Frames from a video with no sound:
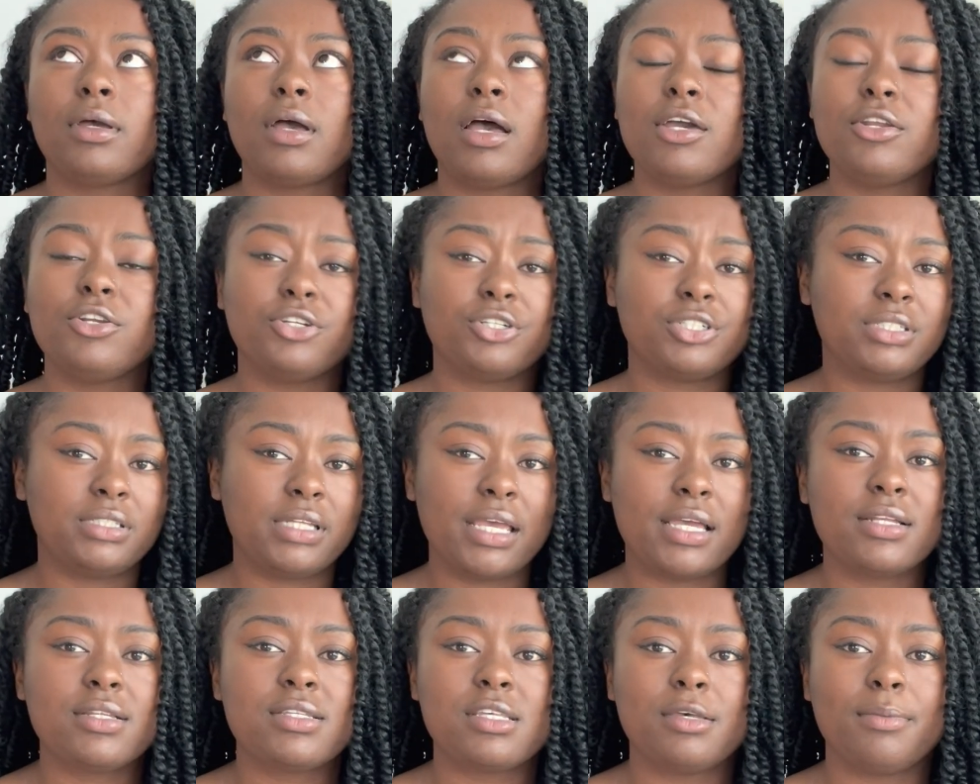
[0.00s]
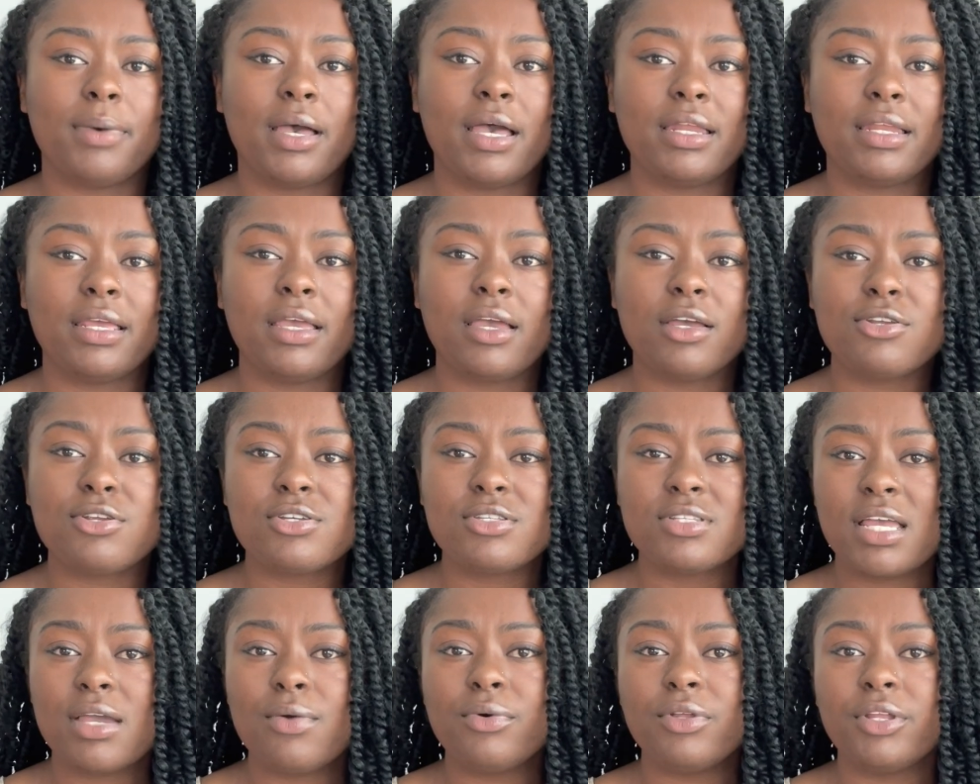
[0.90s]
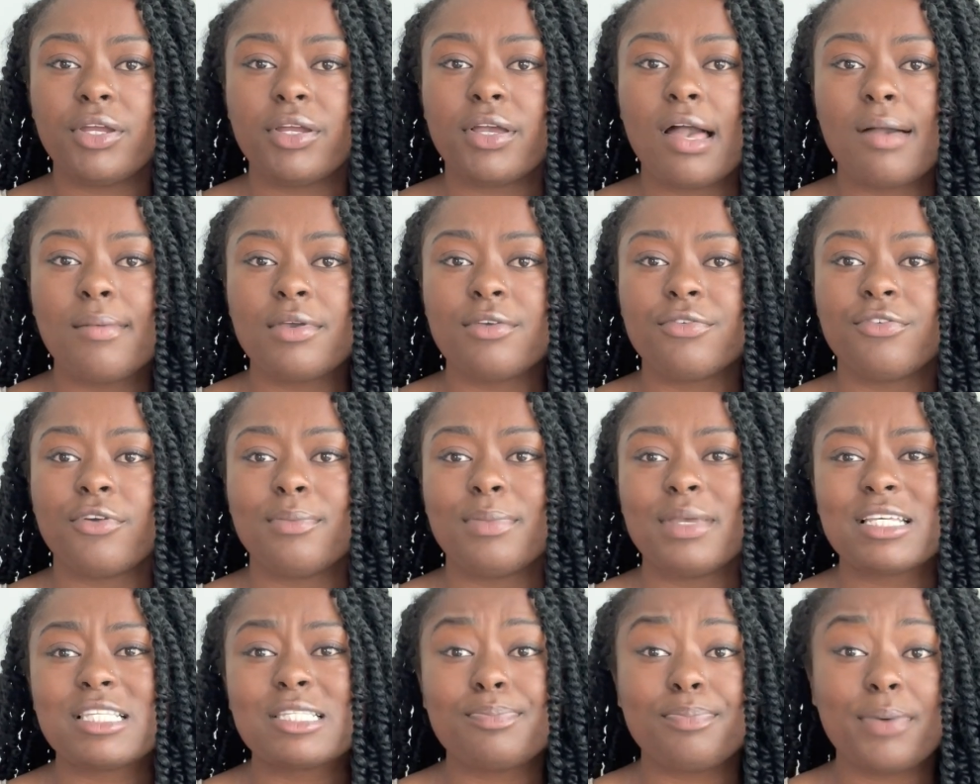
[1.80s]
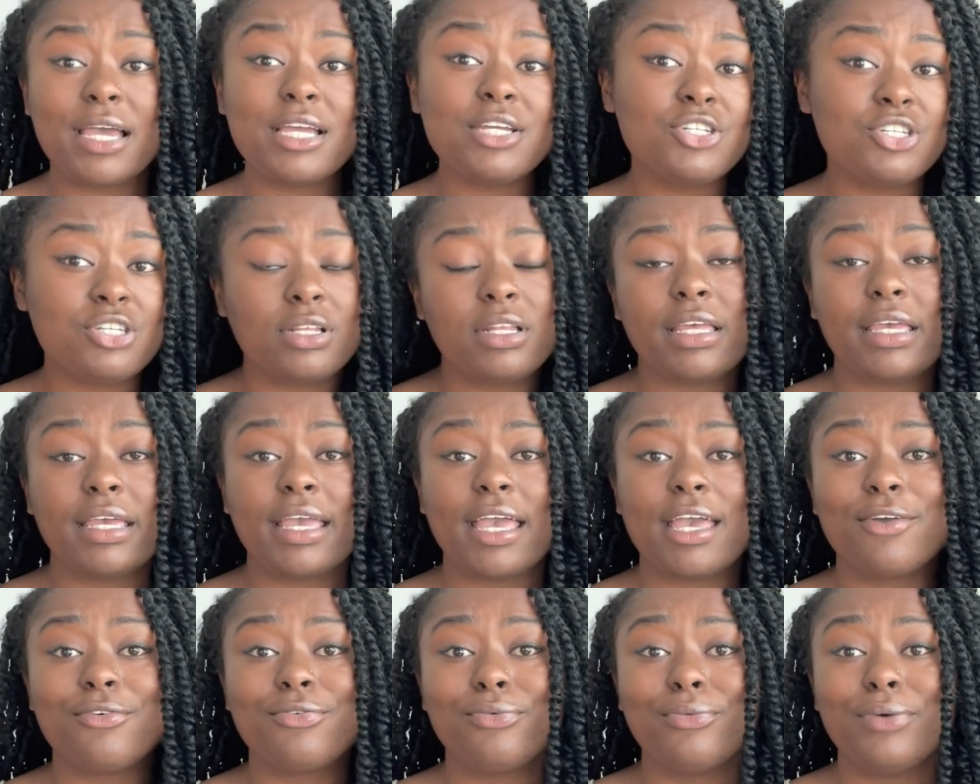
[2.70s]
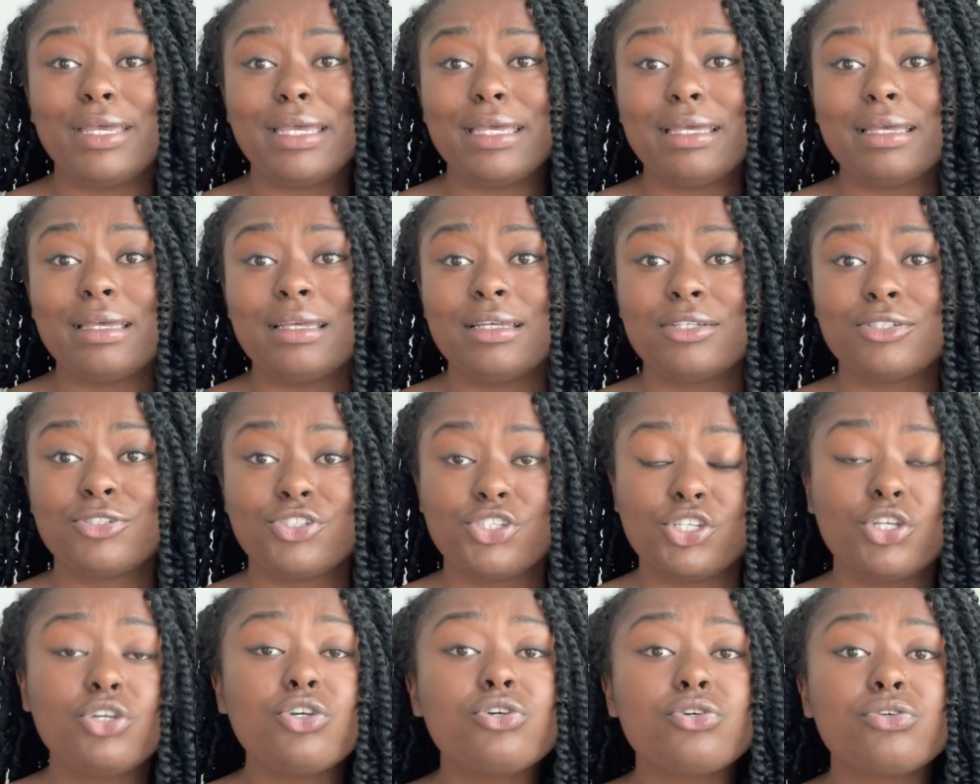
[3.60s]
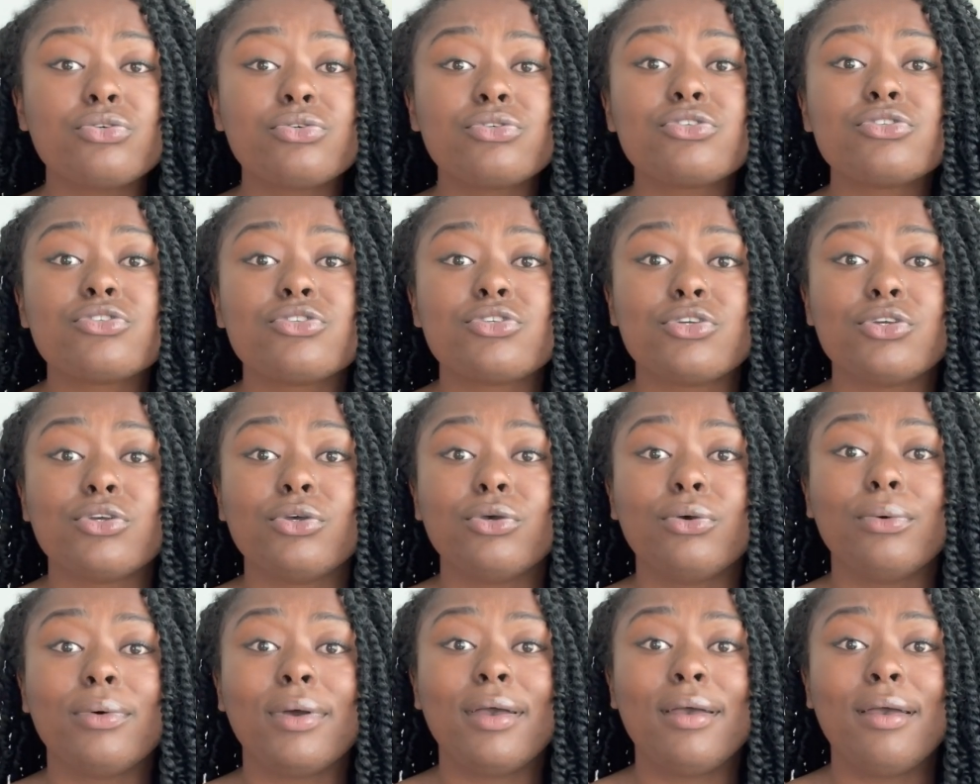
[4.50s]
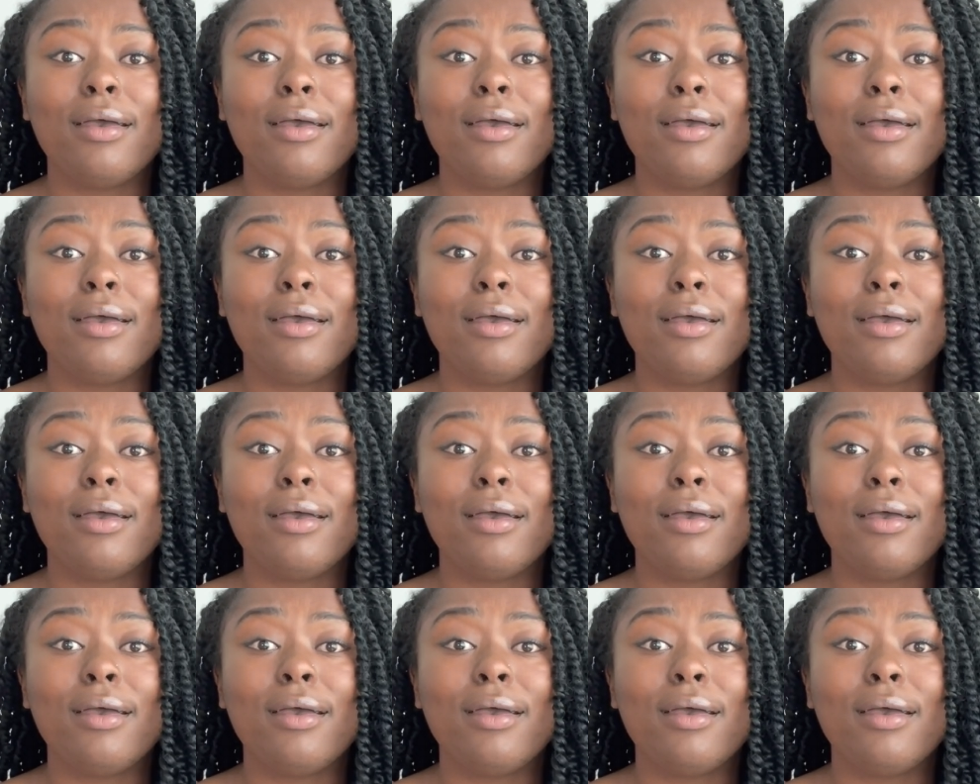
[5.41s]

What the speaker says: understand somebody, understand where they're coming from, especially if we choose to